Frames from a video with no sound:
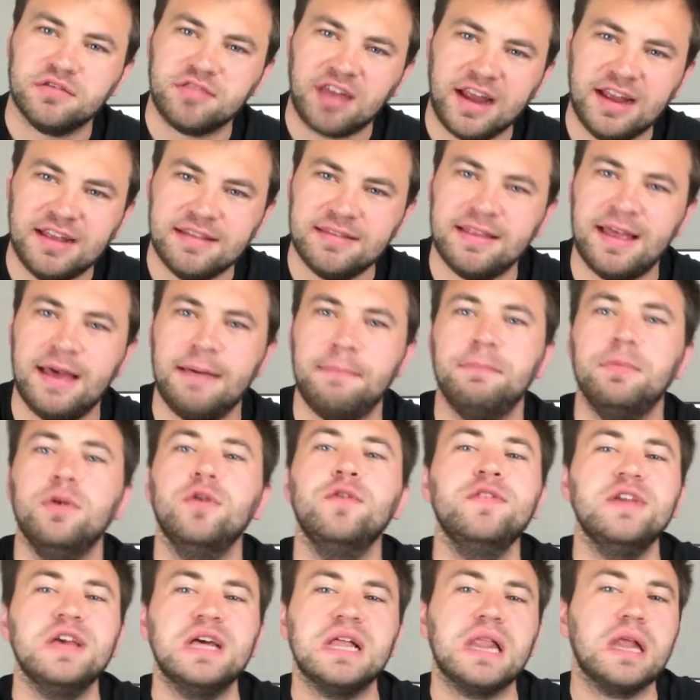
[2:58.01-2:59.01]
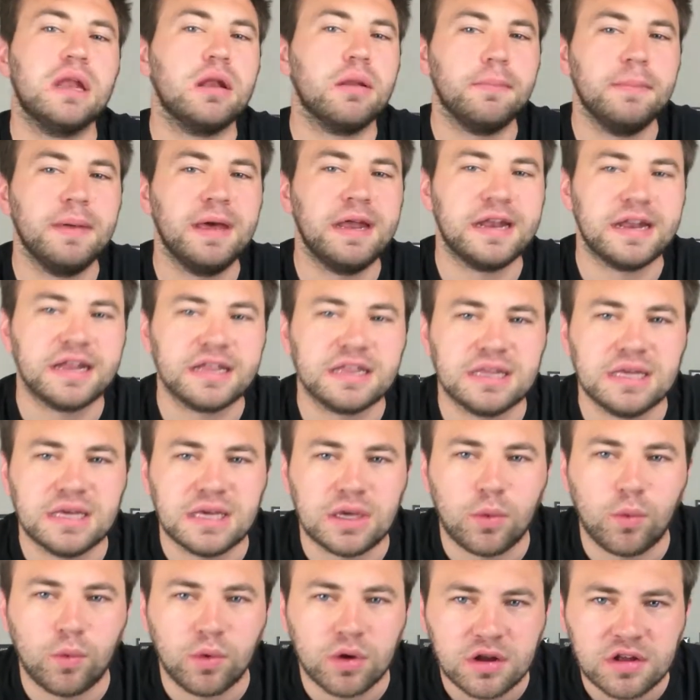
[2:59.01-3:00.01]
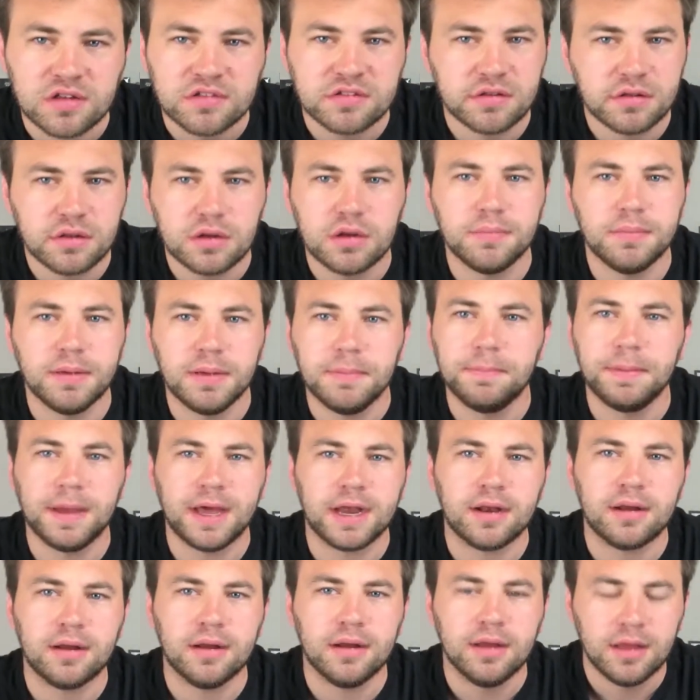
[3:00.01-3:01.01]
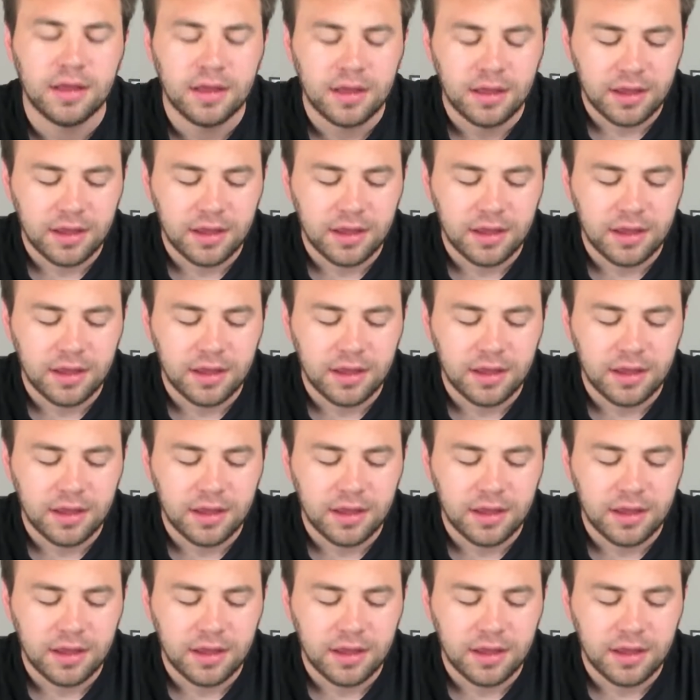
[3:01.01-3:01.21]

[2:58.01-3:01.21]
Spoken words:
tighten that movie a little bit, and I think it works a little bit better.